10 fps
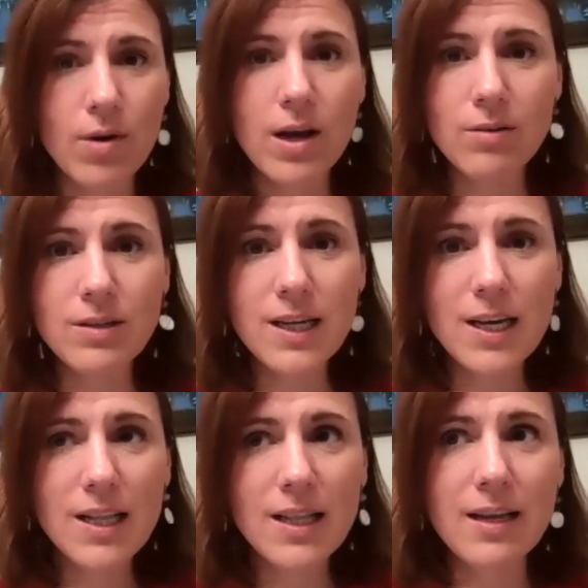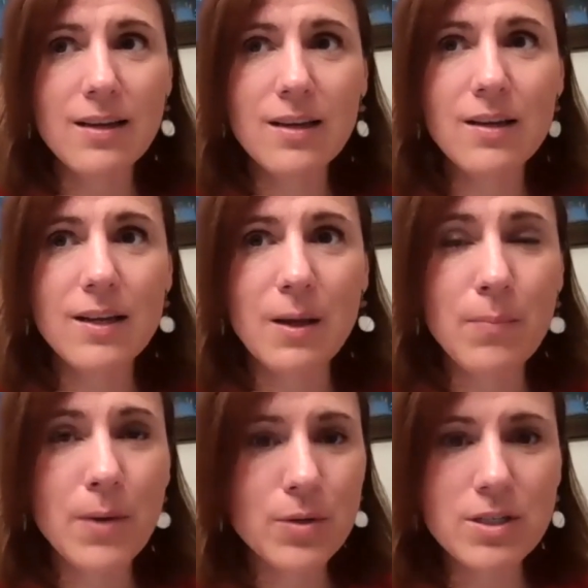around like
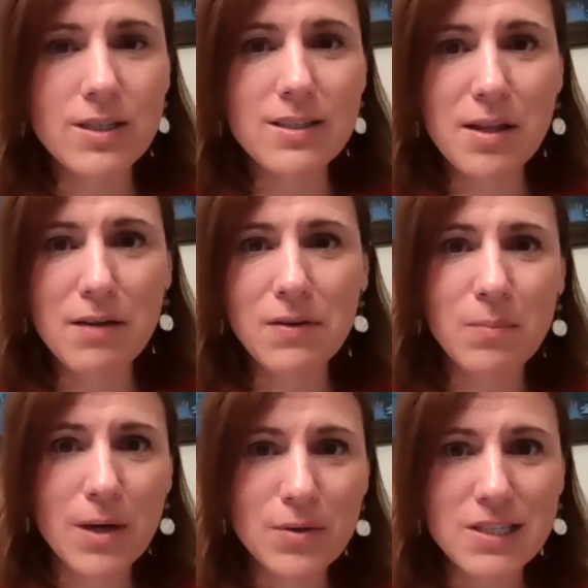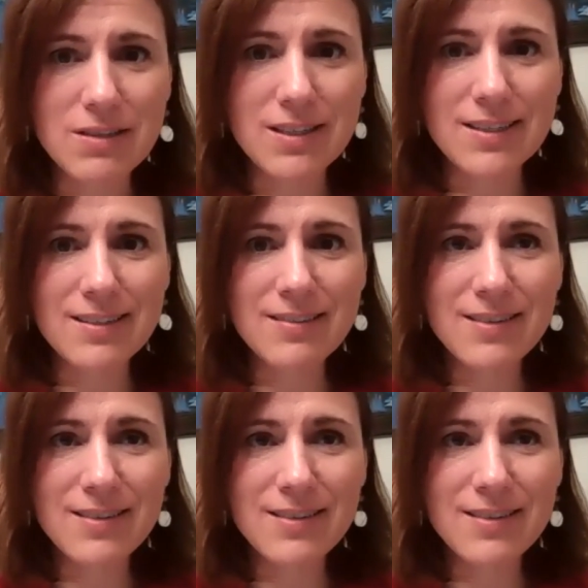poetry, South African poetry,